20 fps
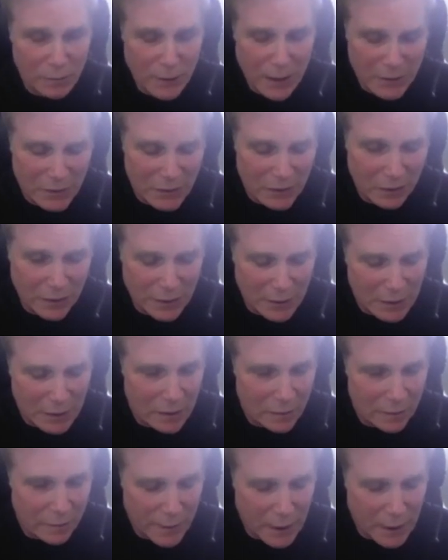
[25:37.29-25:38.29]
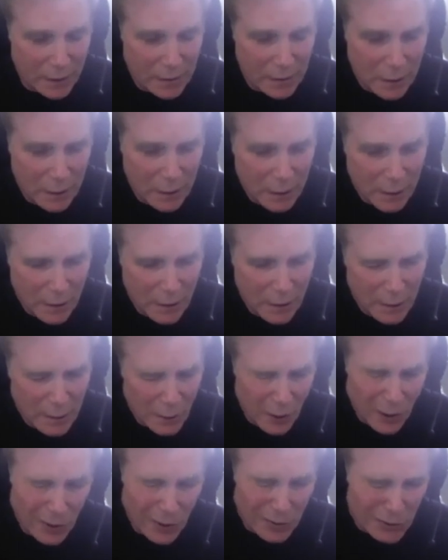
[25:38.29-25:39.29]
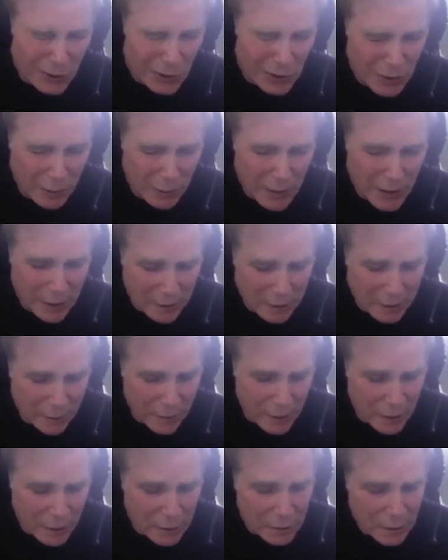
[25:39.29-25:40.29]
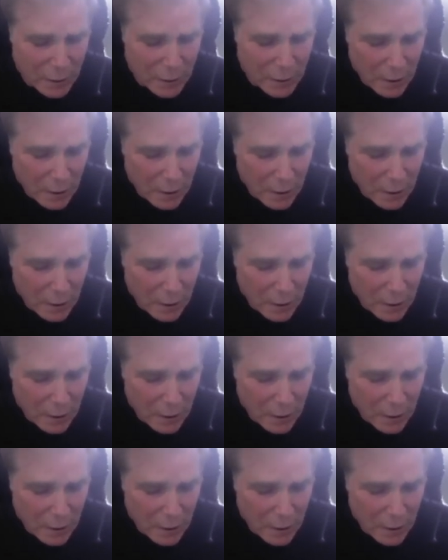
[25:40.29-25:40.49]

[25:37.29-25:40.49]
basically is defunct or just about defunct.